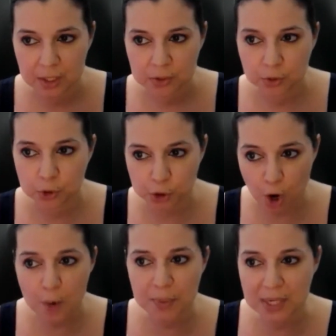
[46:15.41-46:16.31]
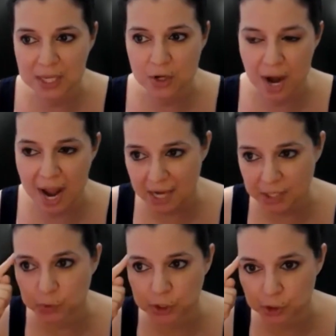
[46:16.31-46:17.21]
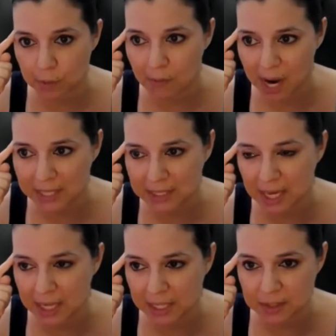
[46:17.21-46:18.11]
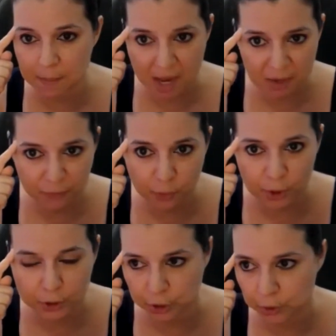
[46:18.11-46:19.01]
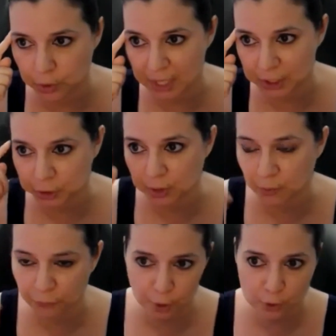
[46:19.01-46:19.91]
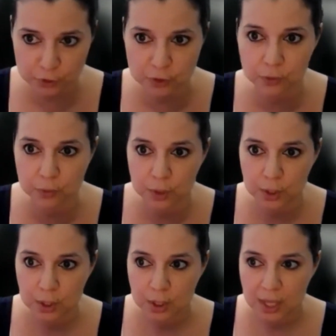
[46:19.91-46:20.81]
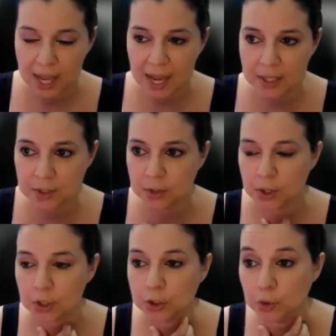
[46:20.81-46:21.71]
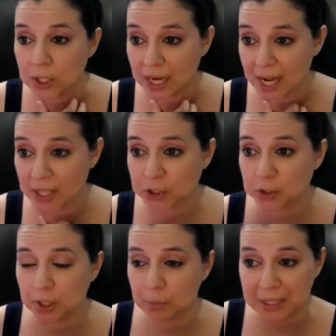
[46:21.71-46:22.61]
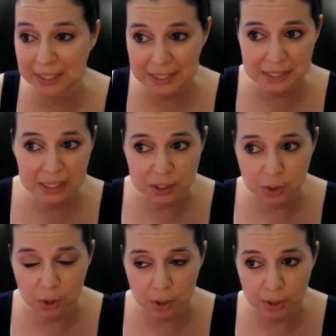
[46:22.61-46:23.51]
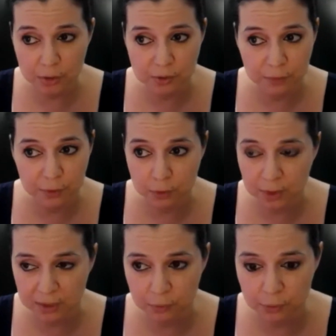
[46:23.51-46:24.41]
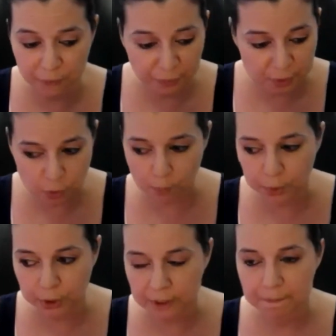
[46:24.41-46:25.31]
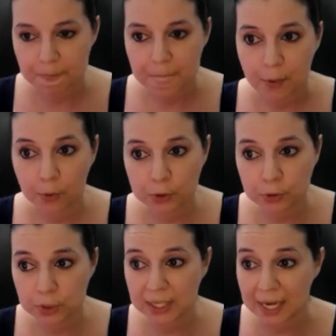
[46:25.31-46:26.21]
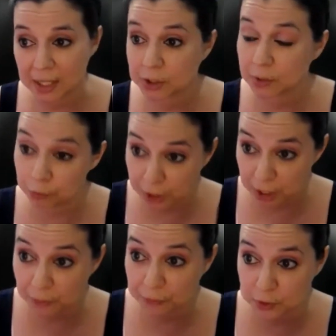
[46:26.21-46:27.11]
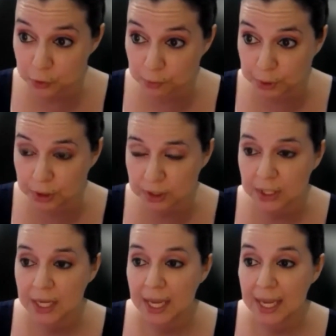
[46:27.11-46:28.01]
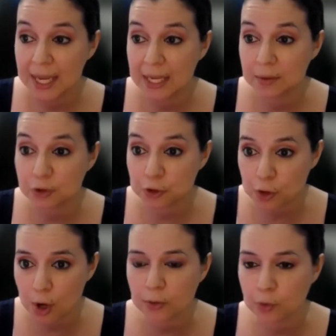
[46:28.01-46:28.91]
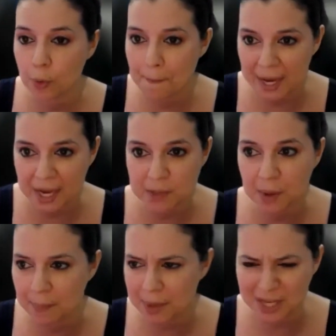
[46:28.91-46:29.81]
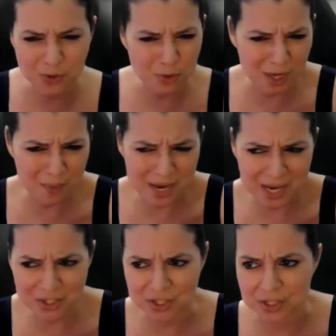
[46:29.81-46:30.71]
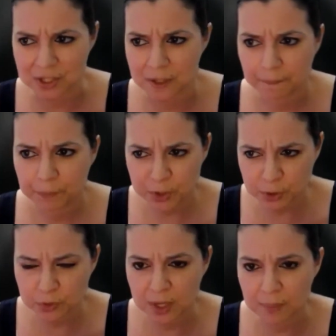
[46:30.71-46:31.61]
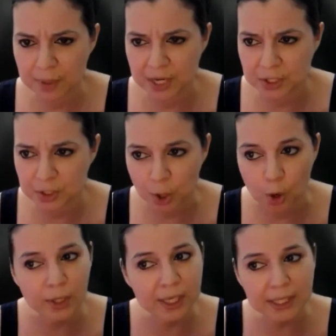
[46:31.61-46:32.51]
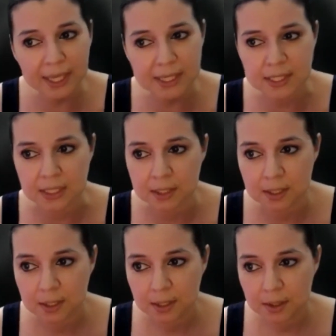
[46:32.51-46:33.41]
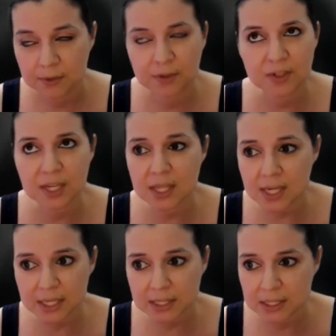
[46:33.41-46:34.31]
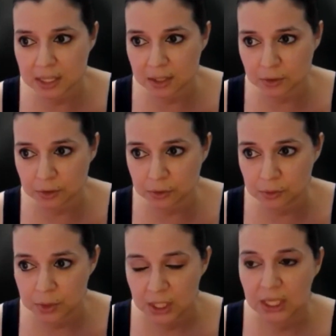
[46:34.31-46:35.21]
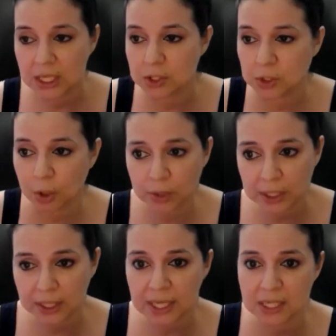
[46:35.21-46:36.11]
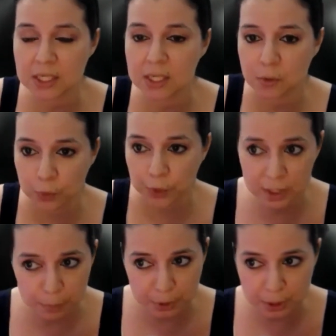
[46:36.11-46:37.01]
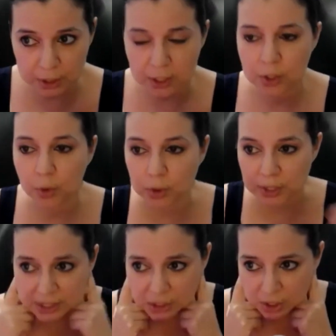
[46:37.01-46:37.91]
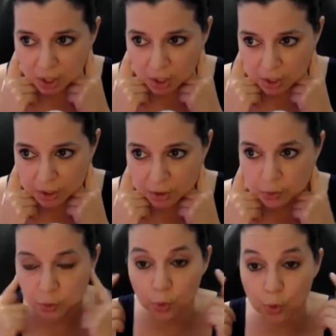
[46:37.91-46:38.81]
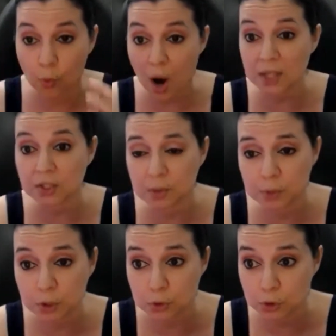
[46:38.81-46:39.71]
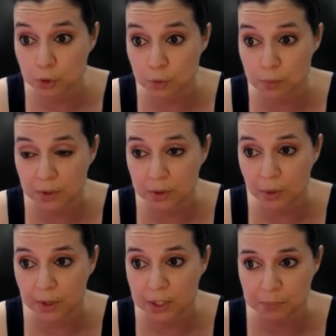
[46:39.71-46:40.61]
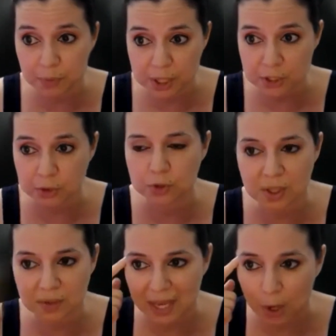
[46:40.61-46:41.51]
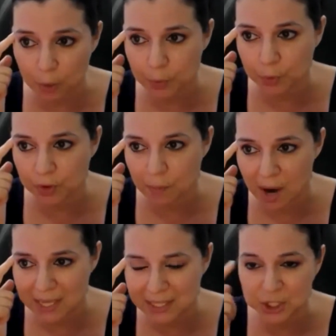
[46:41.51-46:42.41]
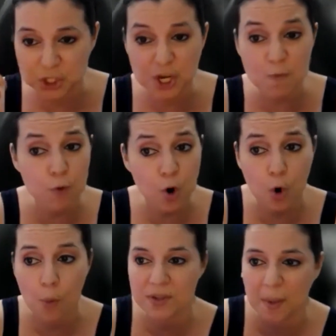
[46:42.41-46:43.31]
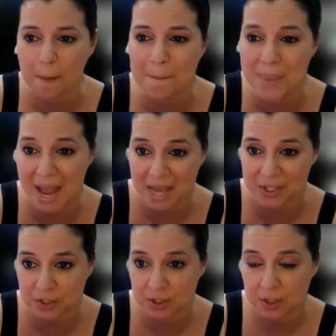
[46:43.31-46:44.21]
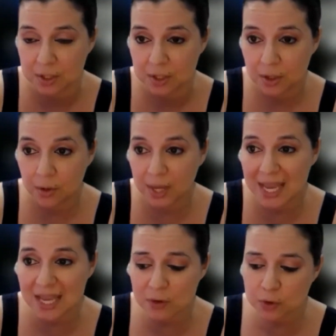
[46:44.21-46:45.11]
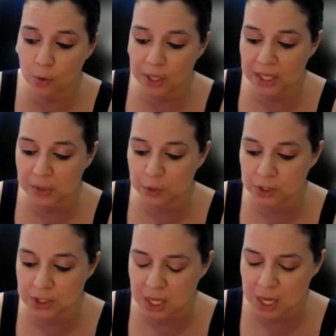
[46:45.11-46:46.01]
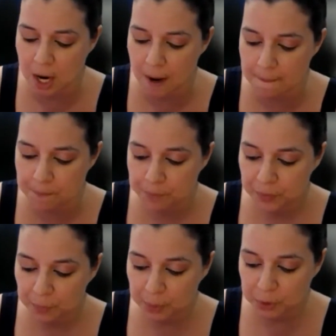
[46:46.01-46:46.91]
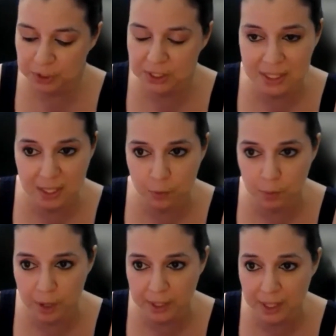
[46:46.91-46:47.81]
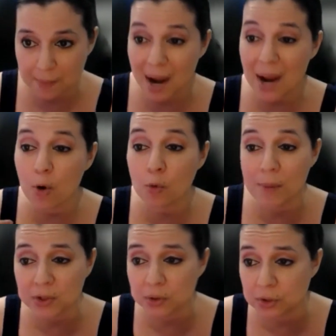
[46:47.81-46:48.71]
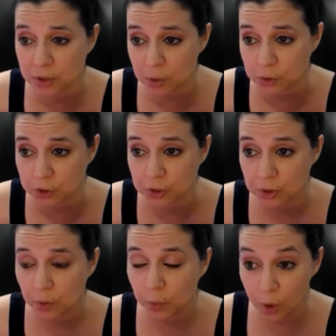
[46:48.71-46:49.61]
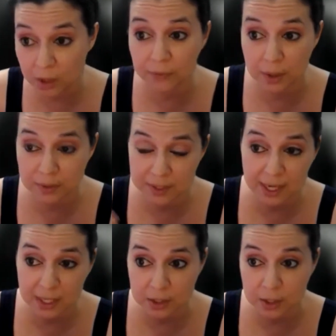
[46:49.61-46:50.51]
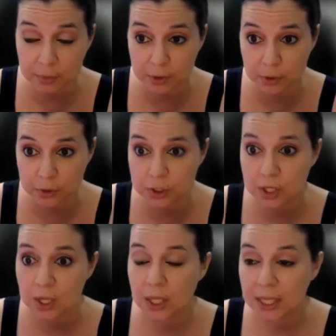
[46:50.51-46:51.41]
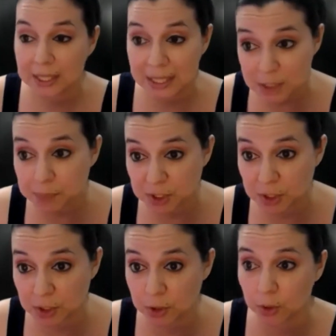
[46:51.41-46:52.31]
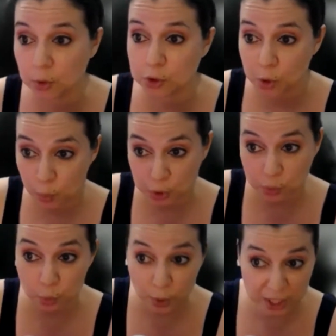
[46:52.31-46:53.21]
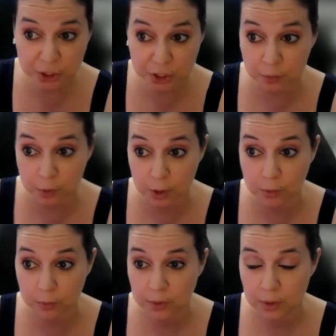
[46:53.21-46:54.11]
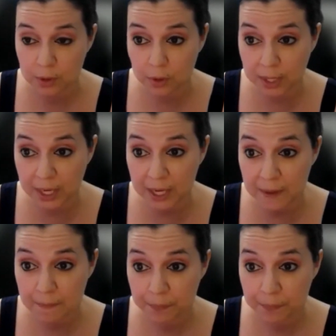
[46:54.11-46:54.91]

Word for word: So sharpening your axe, which is your mindset, is the metaphor to actually refer to. And you could actually be listening to audios if you don't like to read a physical book, or you could actually read a physical book and start doing page by page. Do ten pages. You can do ten pages. Don't get lazy. If there's anything I can tell you is don't get lazy, read a book or listen to audios or watch some YouTube, you know, inspirational stuff to help you with your mindset. Jim Rohn is the best. Okay. Even though he was the um, person in network marketing, my own mentor and coach, one of them, cause I got a couple of coaches, this particular coach was with Jim Rohn. Okay.